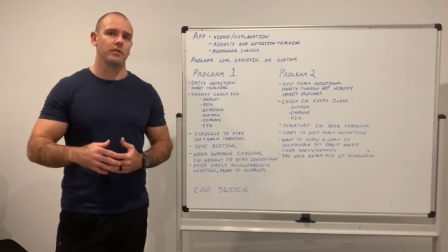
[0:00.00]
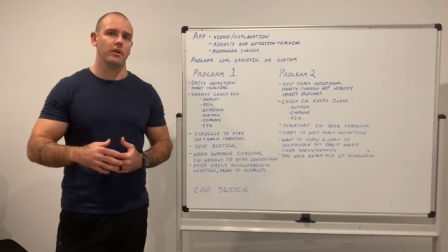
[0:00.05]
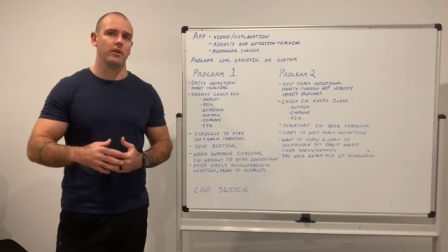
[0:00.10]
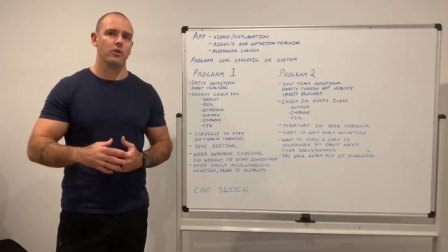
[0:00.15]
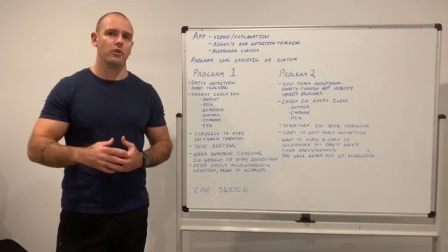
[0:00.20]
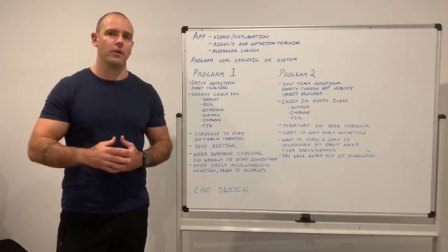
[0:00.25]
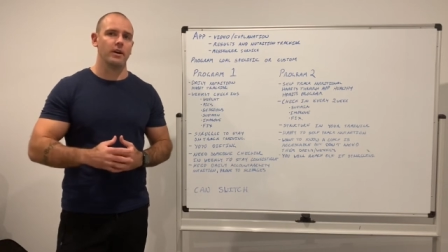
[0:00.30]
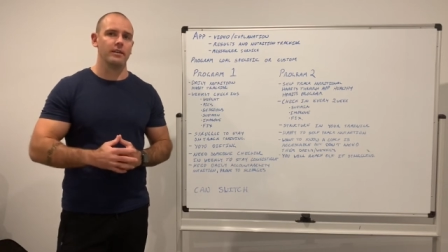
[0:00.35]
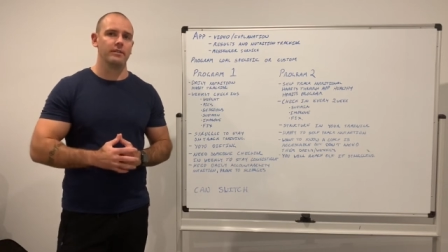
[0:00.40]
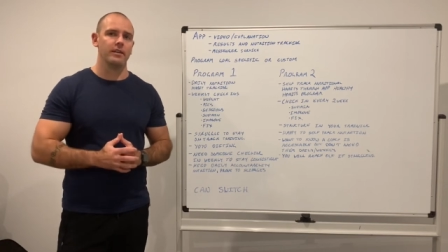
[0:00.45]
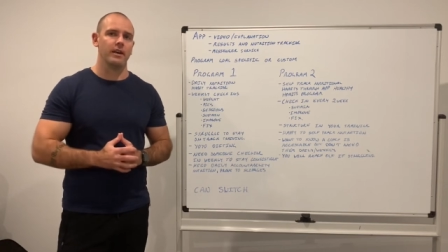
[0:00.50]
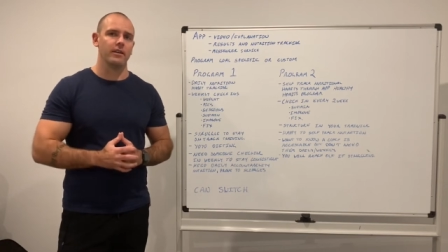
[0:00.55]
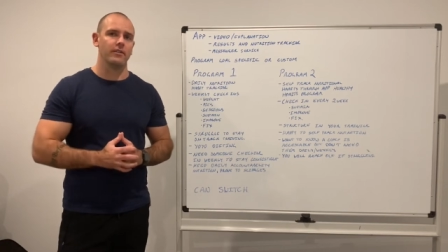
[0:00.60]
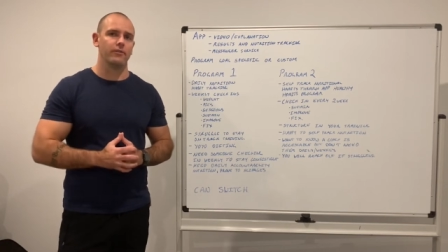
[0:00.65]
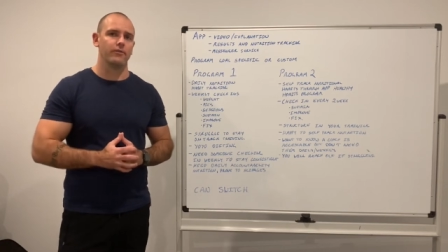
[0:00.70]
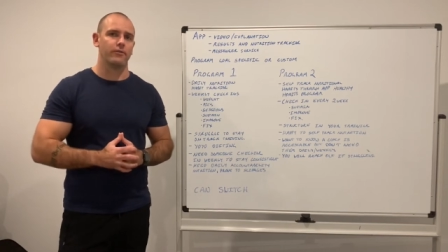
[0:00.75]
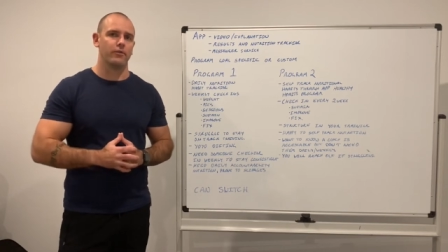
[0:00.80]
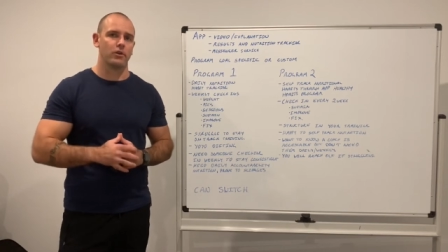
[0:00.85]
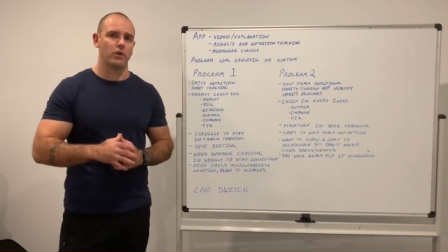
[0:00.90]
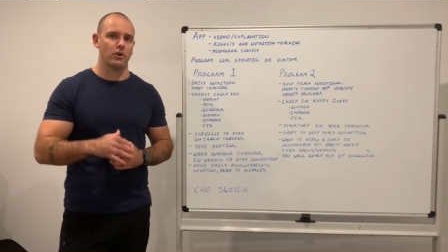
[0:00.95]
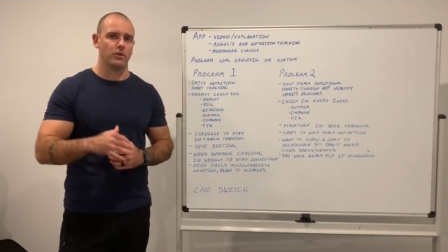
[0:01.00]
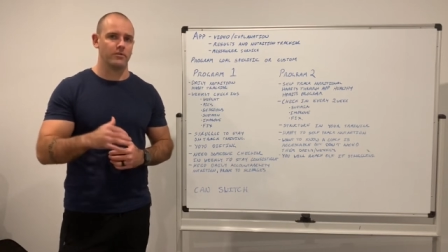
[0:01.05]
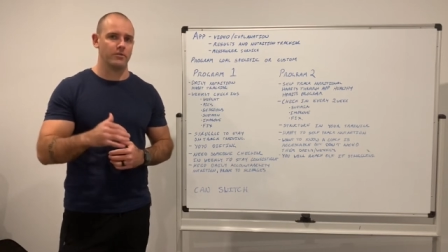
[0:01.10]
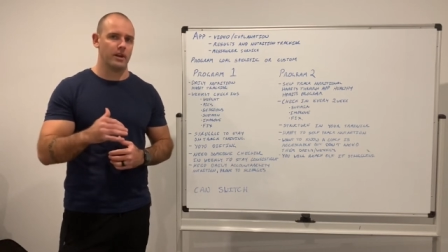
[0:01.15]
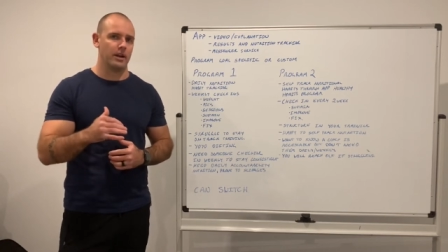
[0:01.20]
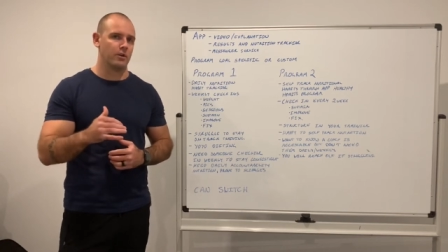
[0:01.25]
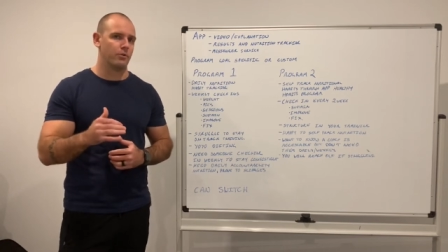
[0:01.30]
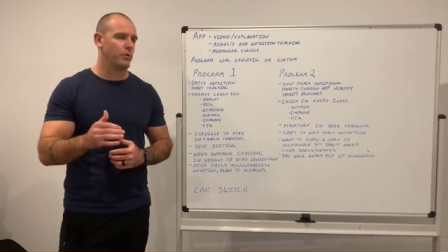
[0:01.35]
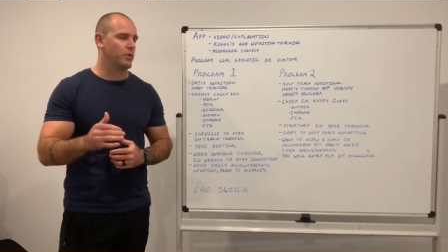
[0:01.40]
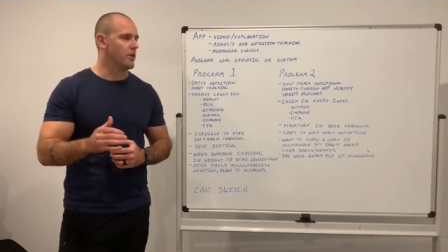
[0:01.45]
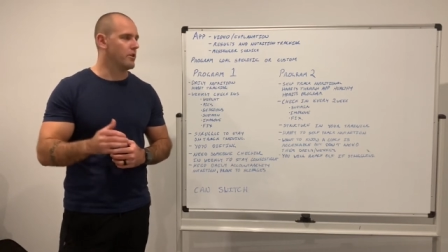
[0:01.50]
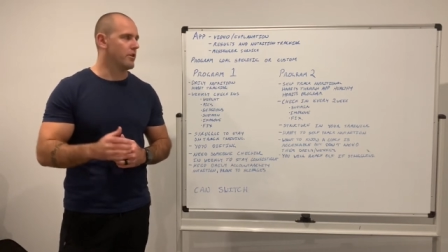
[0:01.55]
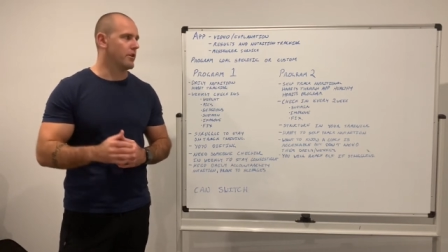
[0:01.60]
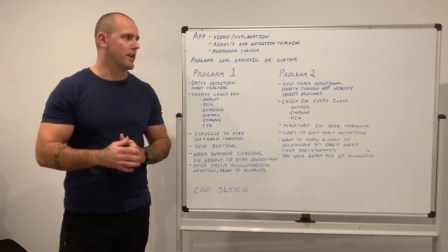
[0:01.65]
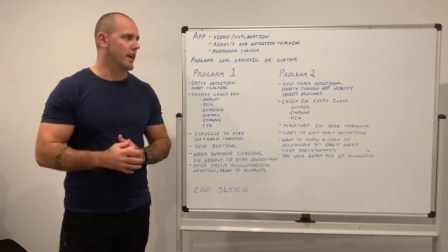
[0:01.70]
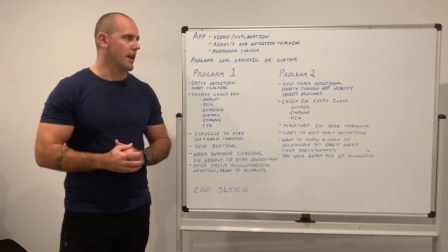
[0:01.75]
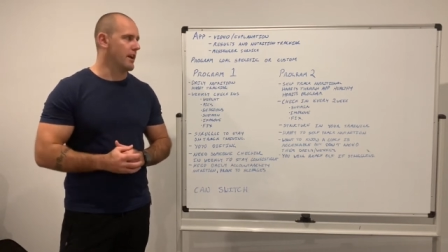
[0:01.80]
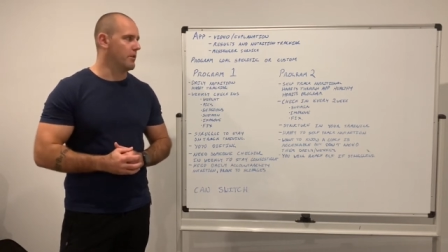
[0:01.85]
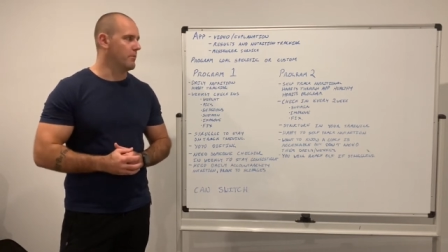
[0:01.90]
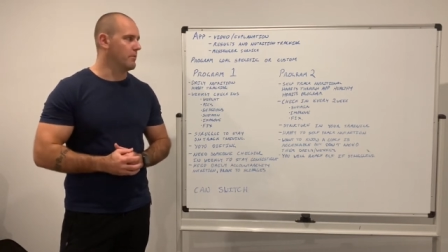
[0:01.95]
So you always have contact with your
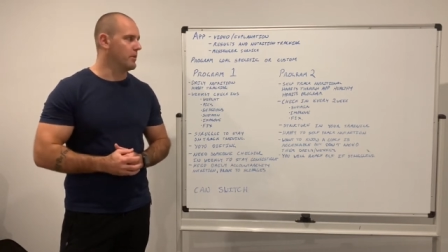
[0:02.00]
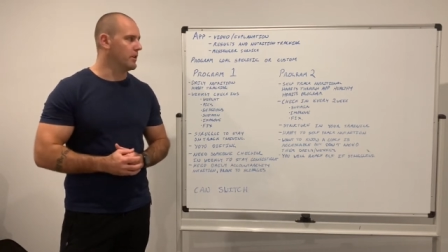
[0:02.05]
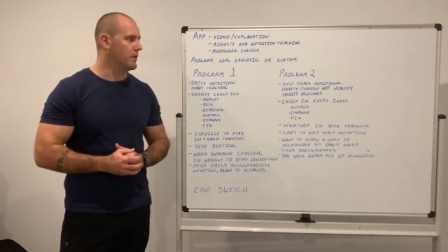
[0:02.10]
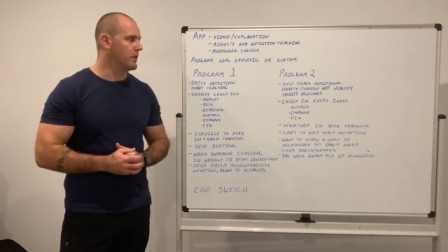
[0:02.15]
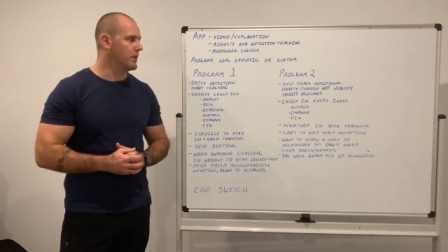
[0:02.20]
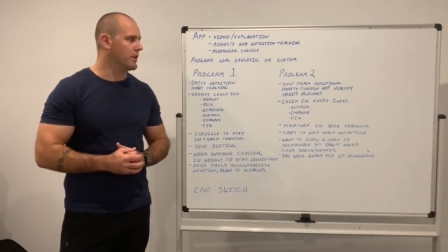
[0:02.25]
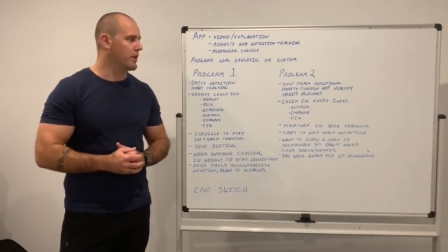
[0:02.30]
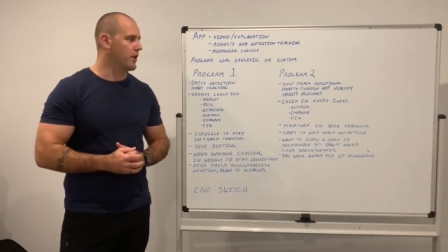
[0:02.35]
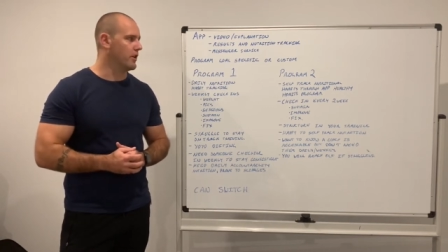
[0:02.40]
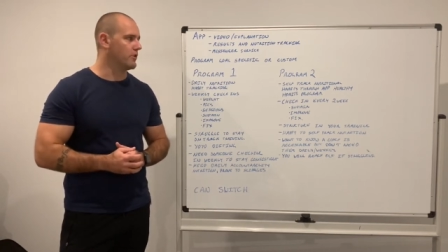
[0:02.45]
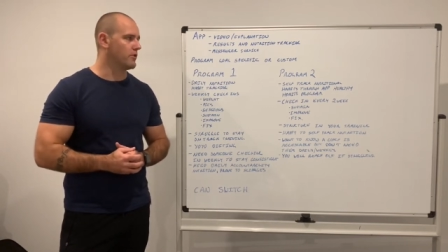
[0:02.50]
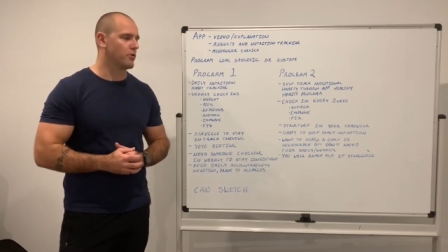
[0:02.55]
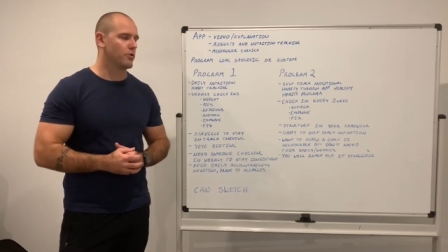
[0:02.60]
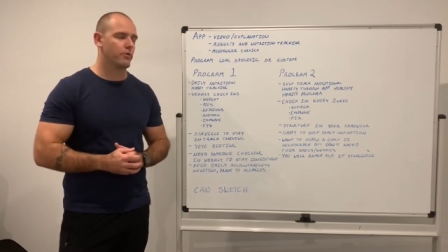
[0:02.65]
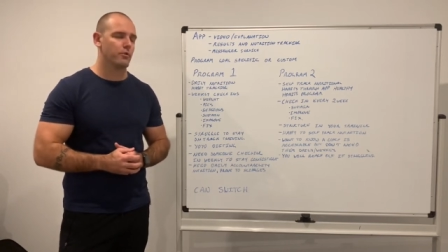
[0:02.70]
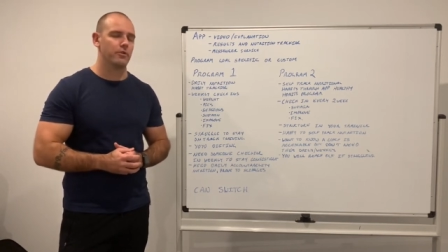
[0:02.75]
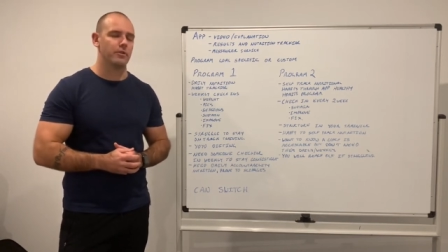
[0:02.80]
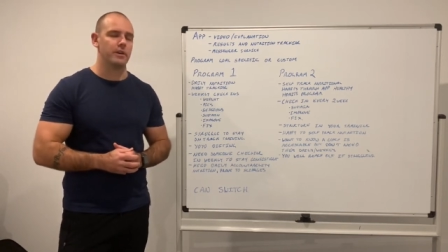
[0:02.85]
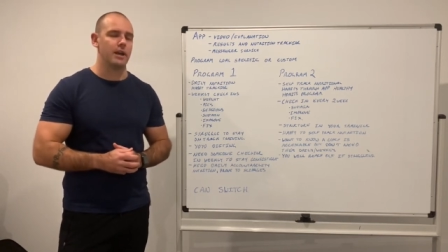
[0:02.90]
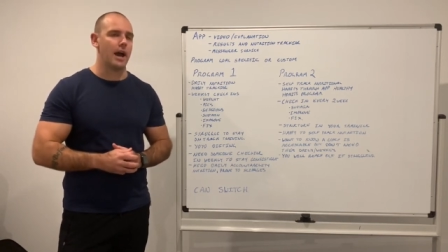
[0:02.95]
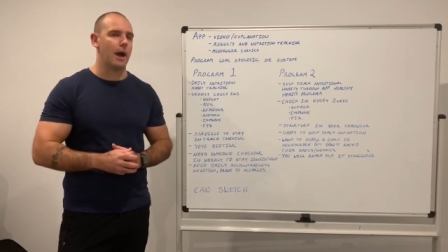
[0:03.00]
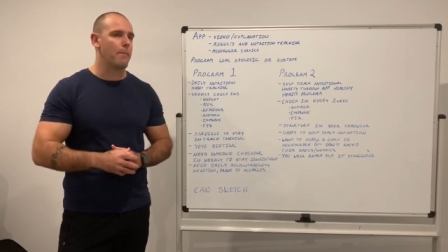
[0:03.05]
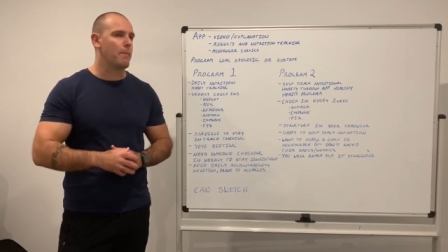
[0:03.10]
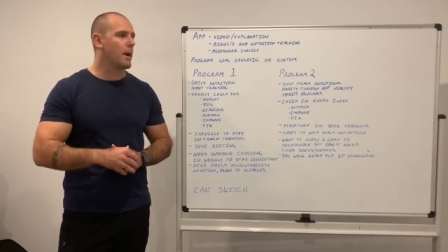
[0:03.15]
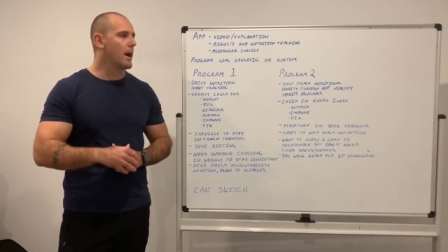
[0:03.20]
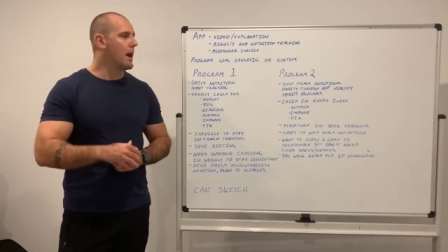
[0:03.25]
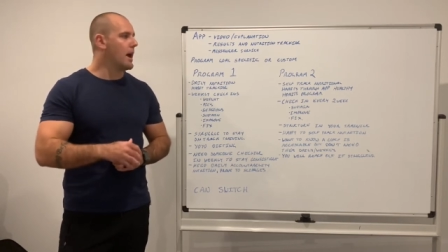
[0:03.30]
accountability coach through the app.